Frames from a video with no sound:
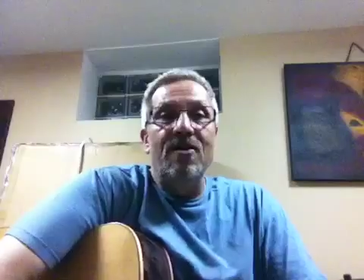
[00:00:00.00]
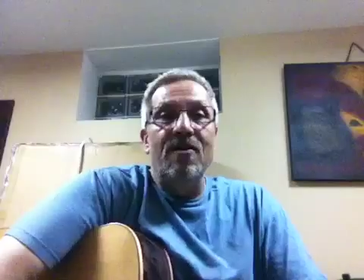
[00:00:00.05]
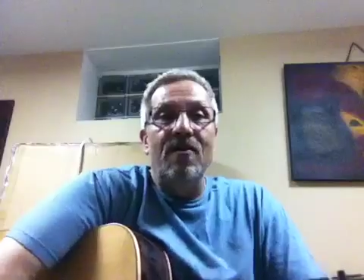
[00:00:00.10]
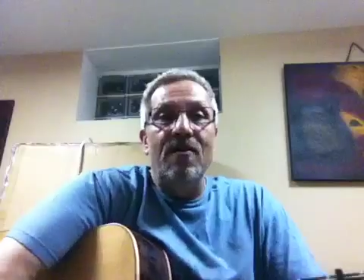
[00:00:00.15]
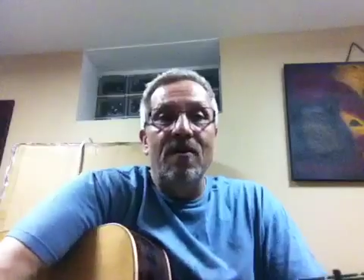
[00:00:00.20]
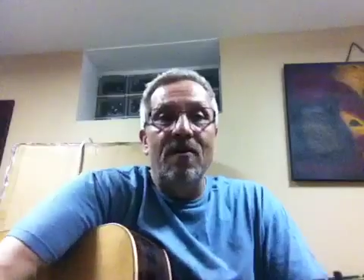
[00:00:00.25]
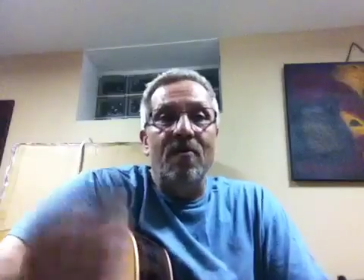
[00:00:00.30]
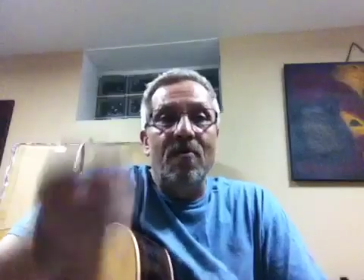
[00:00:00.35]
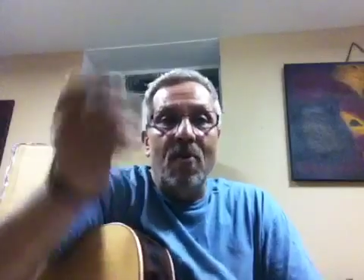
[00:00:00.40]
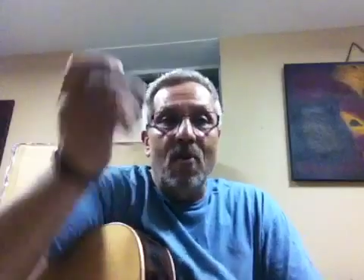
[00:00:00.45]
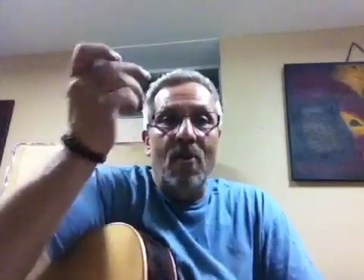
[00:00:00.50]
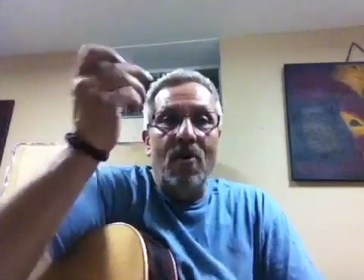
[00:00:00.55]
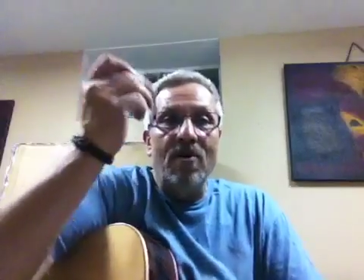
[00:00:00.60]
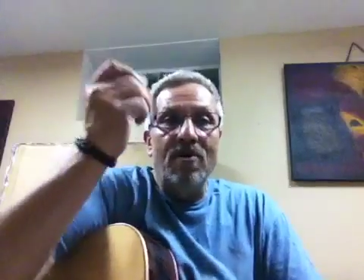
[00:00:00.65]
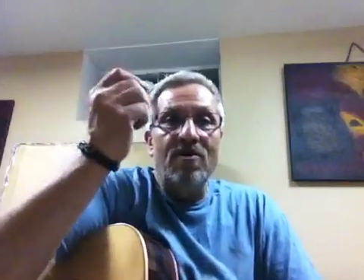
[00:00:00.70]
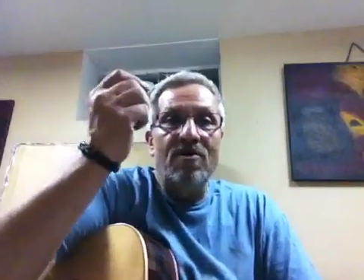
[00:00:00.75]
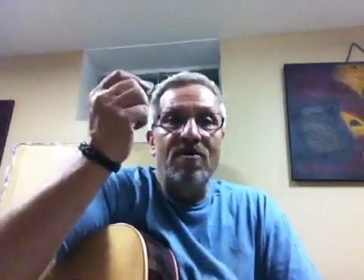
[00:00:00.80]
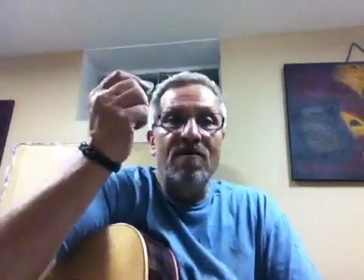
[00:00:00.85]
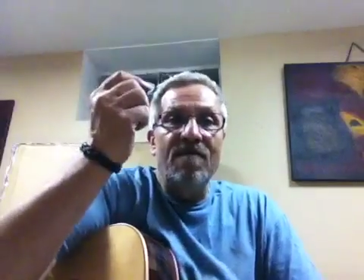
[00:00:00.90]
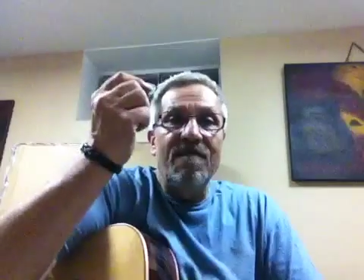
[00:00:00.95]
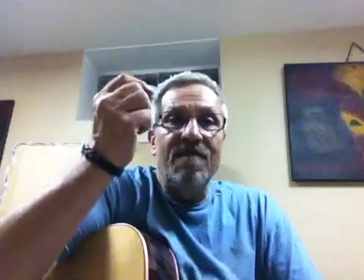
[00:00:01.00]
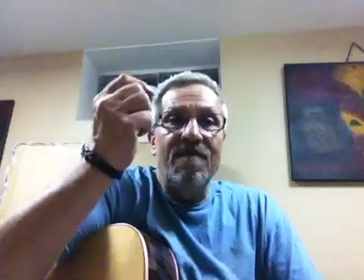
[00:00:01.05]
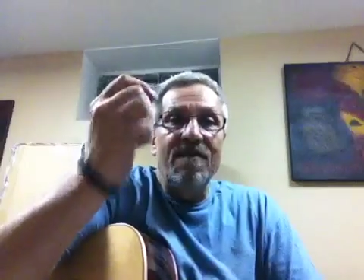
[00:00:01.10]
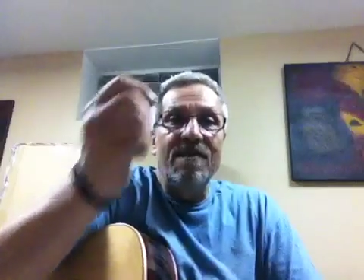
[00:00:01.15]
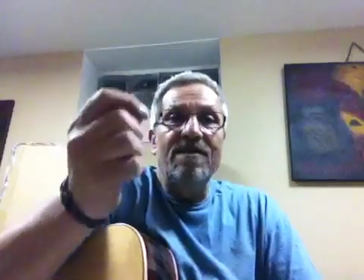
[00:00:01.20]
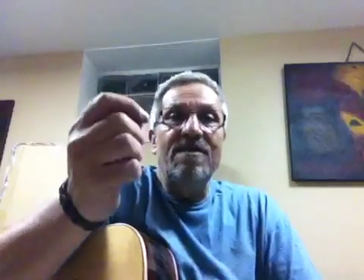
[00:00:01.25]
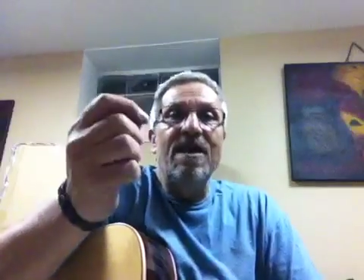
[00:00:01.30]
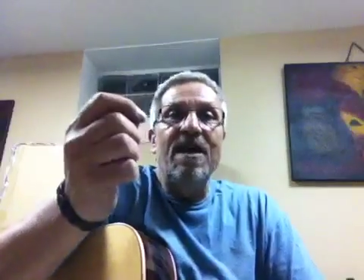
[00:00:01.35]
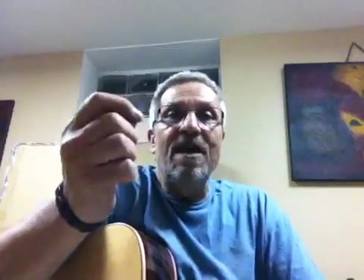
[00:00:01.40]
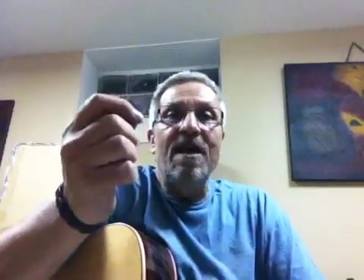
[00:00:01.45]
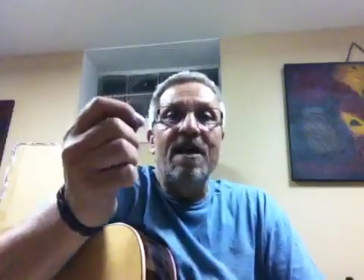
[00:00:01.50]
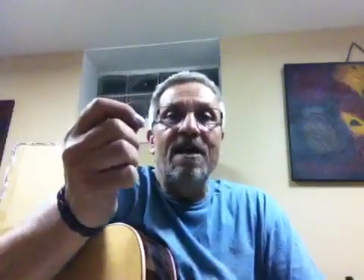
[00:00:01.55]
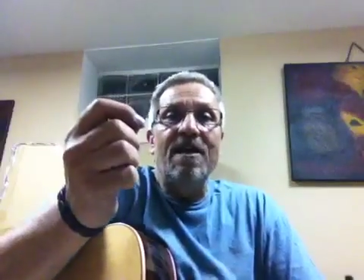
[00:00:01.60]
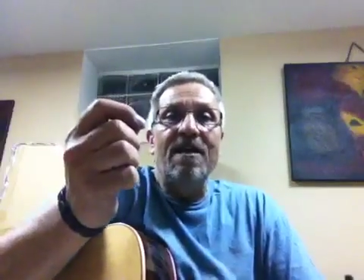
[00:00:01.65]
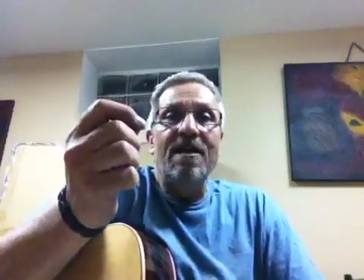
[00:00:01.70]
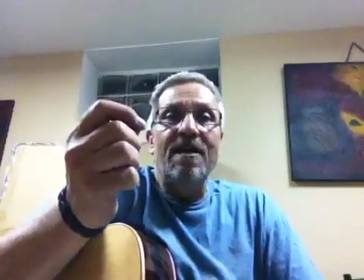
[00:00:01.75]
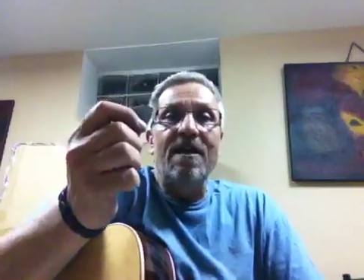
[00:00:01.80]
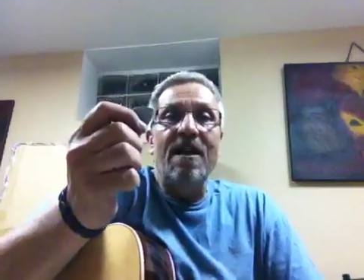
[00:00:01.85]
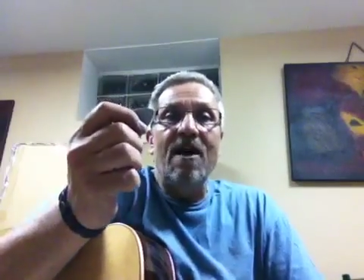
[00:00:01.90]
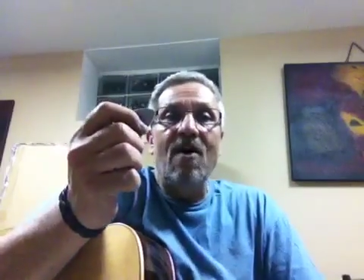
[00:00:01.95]
to you the importance of this
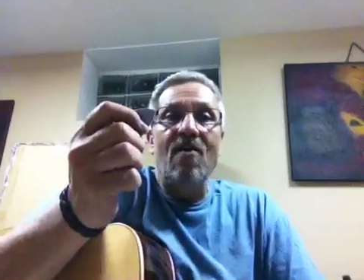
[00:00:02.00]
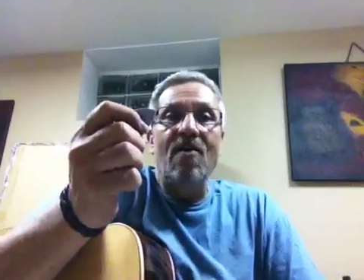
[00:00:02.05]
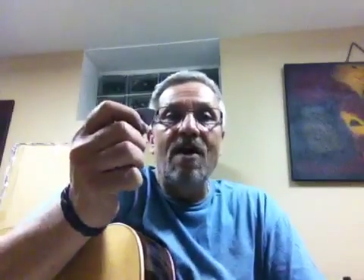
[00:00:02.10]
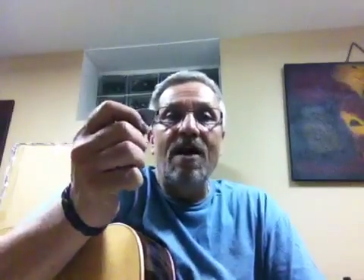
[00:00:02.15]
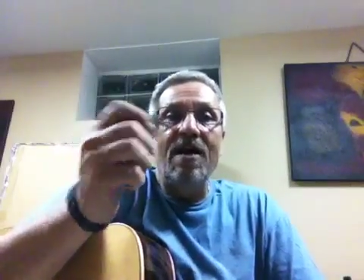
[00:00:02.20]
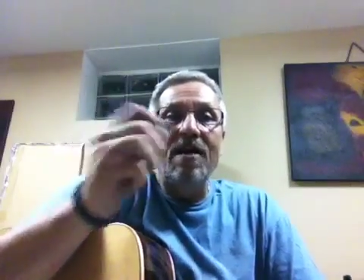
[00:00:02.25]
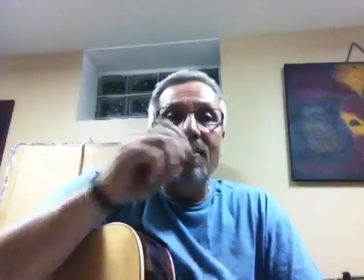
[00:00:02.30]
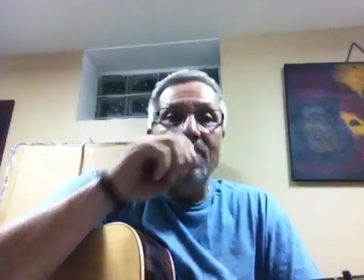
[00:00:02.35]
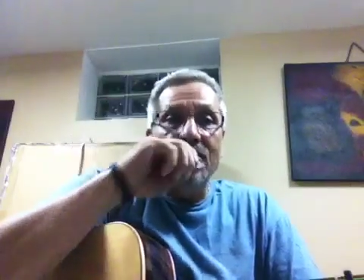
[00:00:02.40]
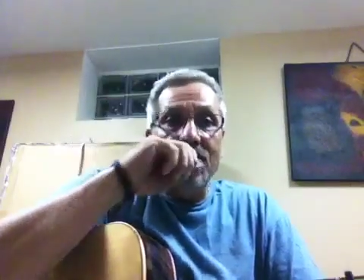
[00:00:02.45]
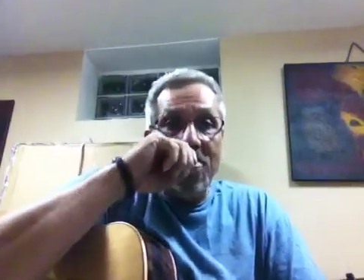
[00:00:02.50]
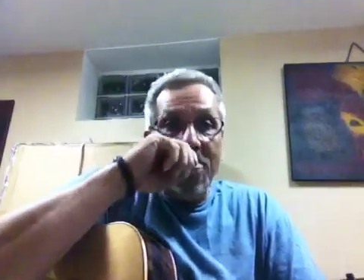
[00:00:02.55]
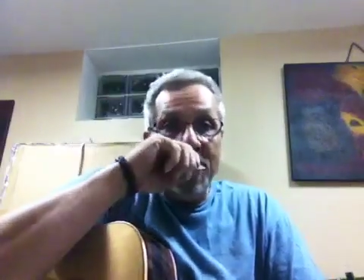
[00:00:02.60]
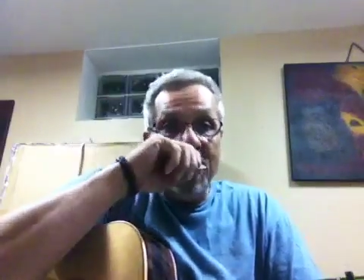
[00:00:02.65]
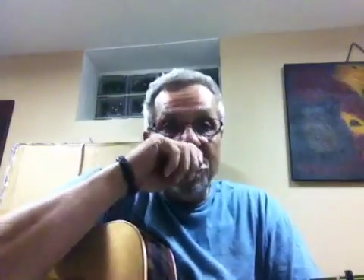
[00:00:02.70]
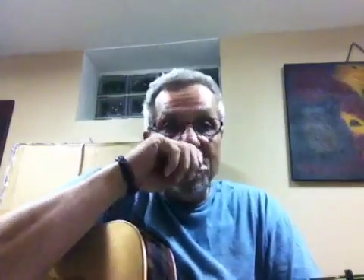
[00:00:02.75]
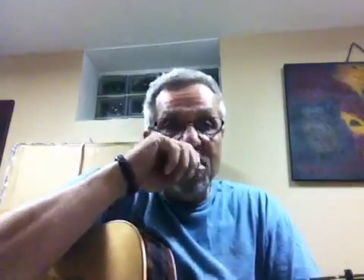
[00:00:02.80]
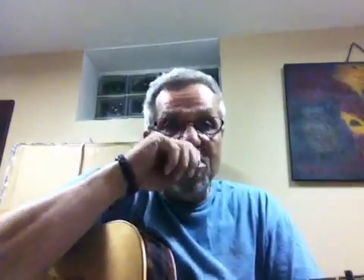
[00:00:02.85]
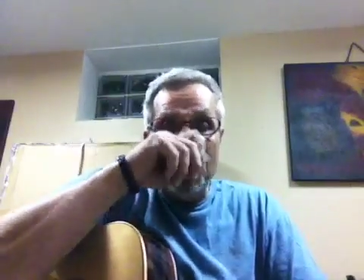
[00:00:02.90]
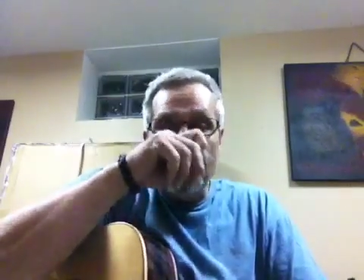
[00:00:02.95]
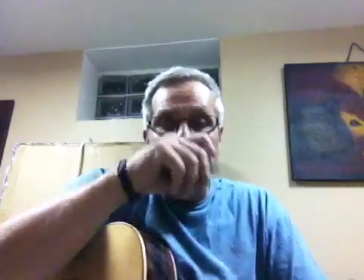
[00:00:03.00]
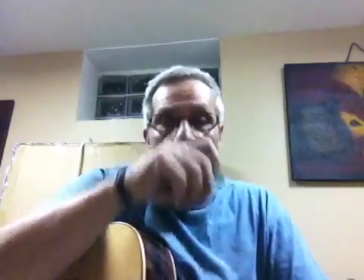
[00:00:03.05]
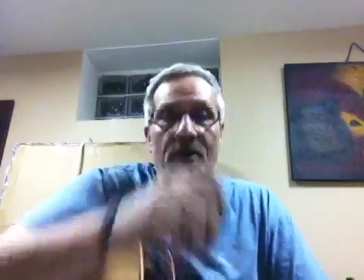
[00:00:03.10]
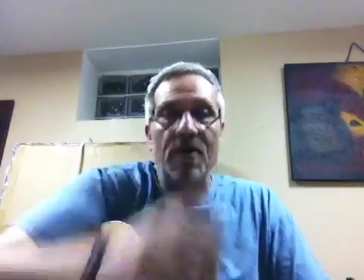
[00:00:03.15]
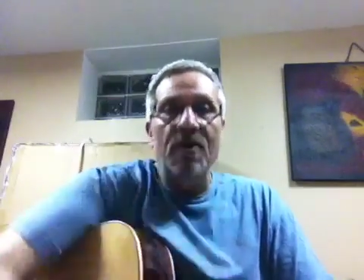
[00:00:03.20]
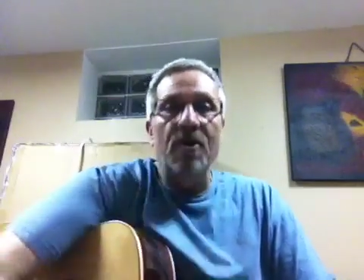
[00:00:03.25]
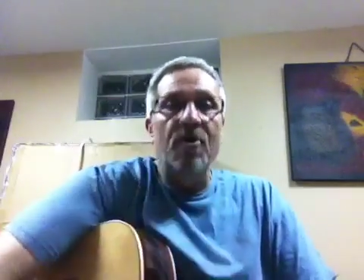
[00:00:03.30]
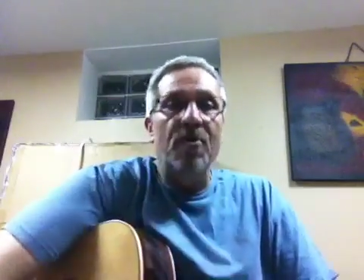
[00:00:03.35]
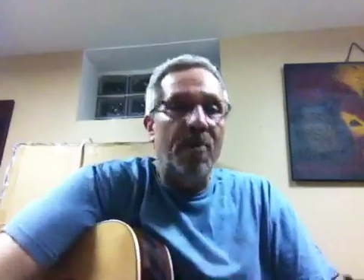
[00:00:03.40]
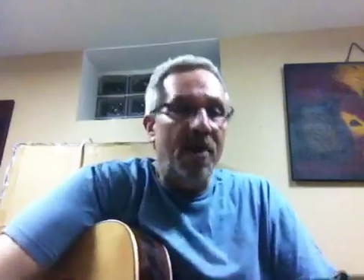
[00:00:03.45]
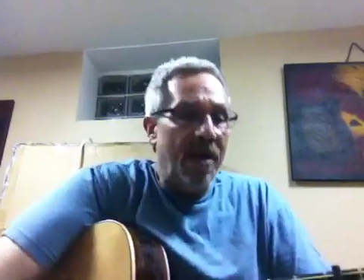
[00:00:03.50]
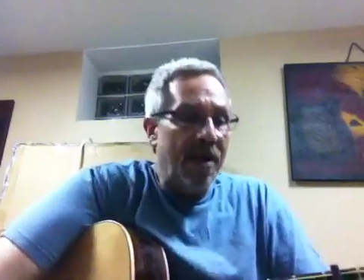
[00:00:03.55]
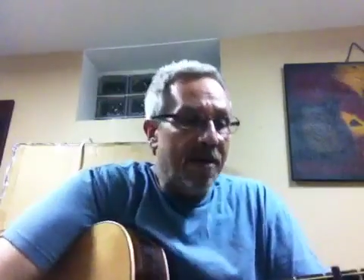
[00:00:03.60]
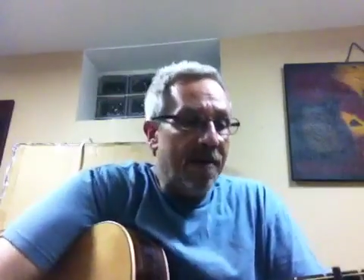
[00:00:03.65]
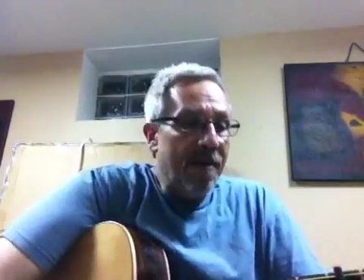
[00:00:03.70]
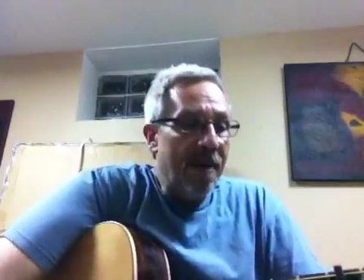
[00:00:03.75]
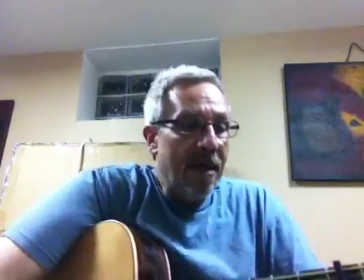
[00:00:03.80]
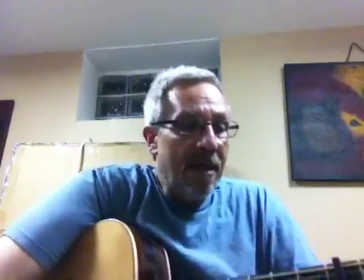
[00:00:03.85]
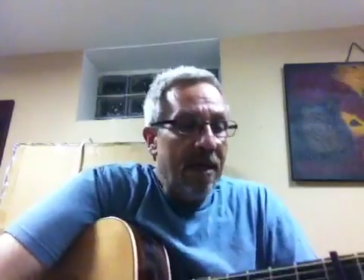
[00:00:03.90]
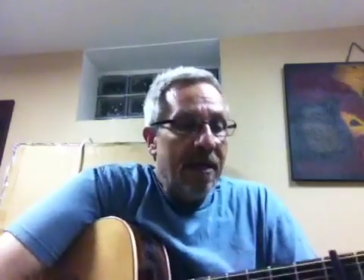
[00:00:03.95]
hand and how that can change the song that you're playing.